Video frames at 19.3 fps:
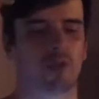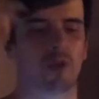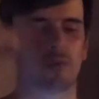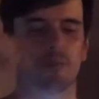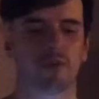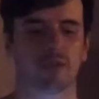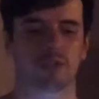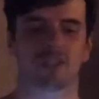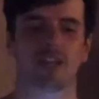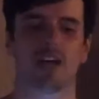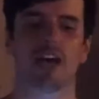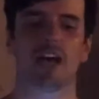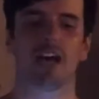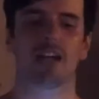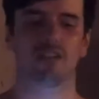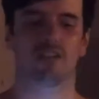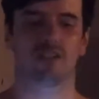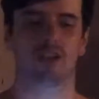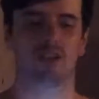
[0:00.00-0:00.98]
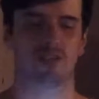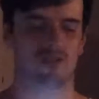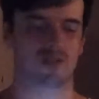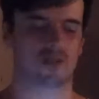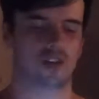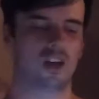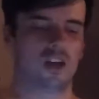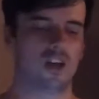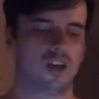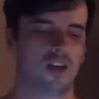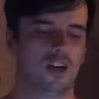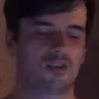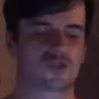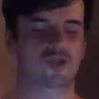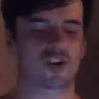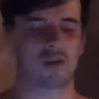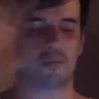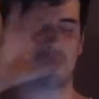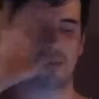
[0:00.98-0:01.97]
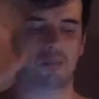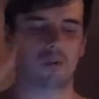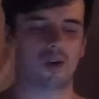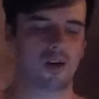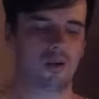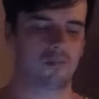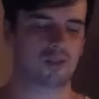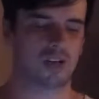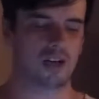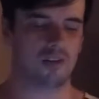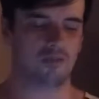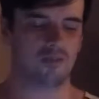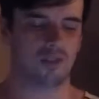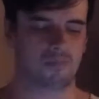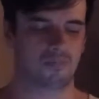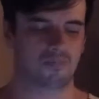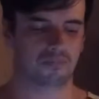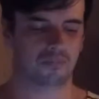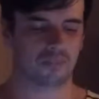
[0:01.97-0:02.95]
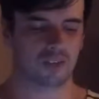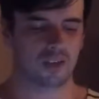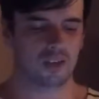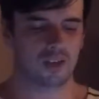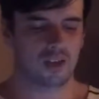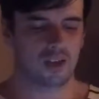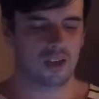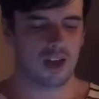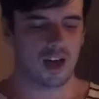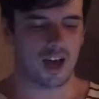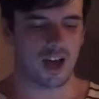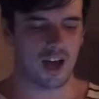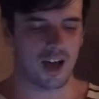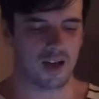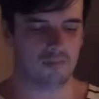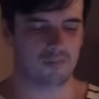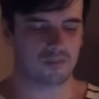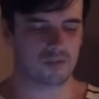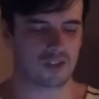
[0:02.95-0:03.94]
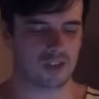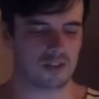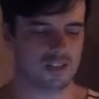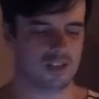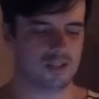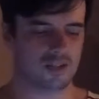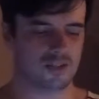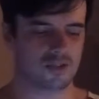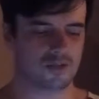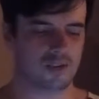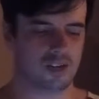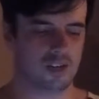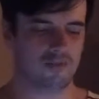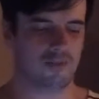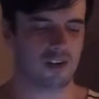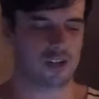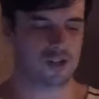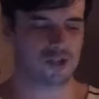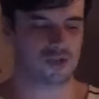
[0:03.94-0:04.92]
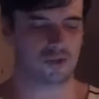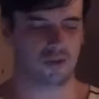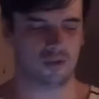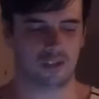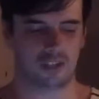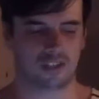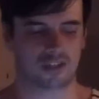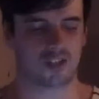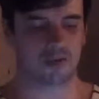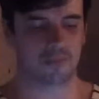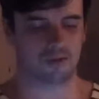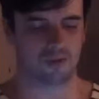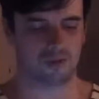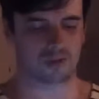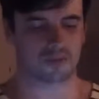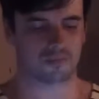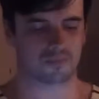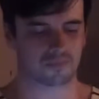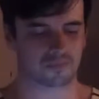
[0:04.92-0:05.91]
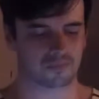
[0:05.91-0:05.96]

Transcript: notebooks that I hadn't used and try and make poems out of them. So these are 3 very short examples.